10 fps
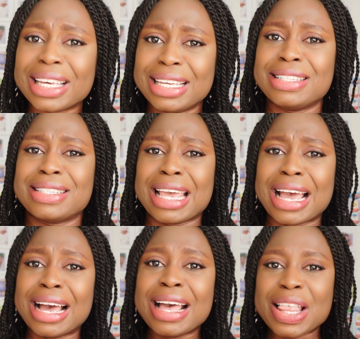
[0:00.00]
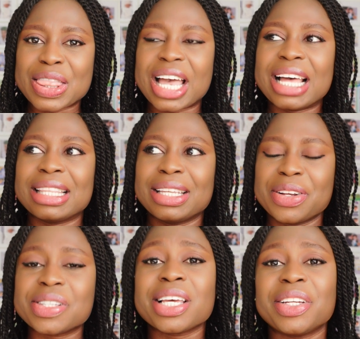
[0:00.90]
easier than the
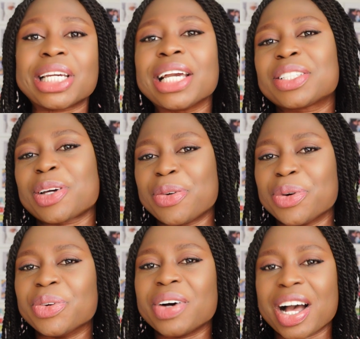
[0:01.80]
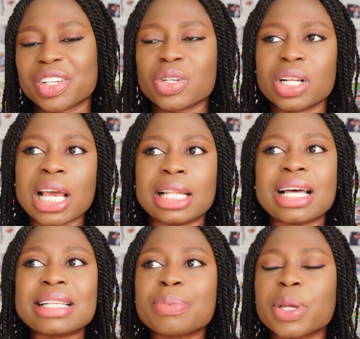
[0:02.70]
nurse educator role actually, and
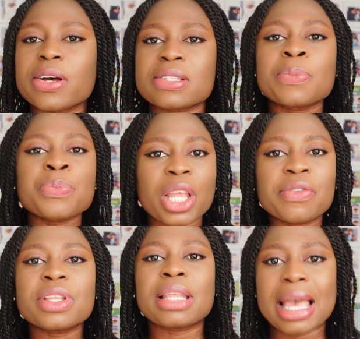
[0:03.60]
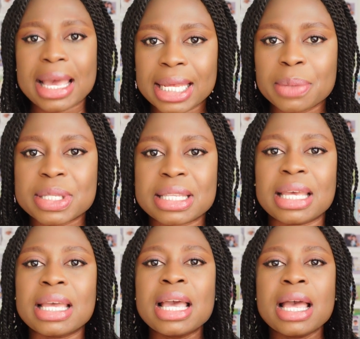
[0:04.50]
that's because even the
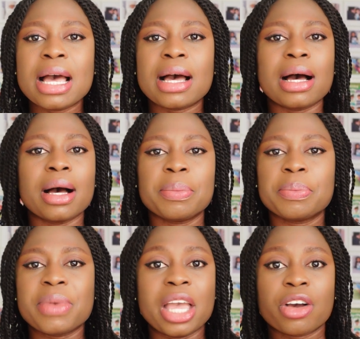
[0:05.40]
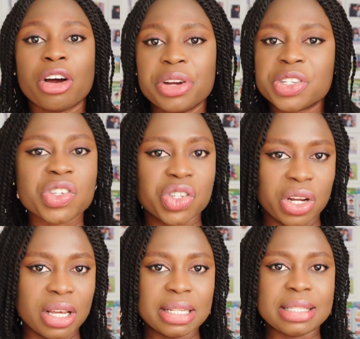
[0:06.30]
NMC encourages
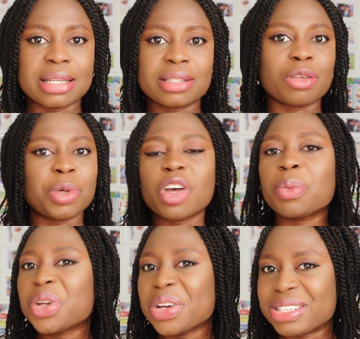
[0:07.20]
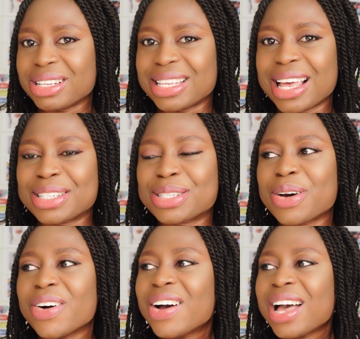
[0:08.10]
nurses to become nurse
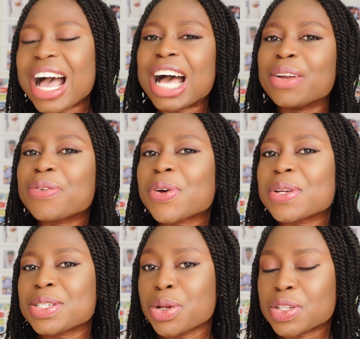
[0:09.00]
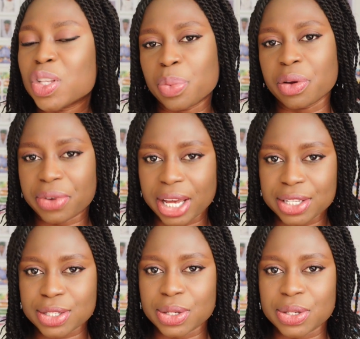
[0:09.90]
assessor and of course nurse
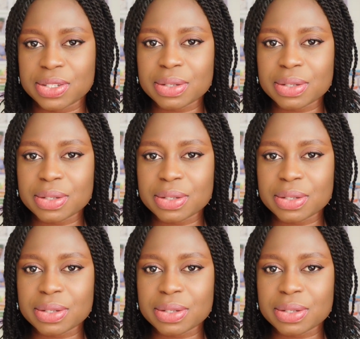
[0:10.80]
supervisors.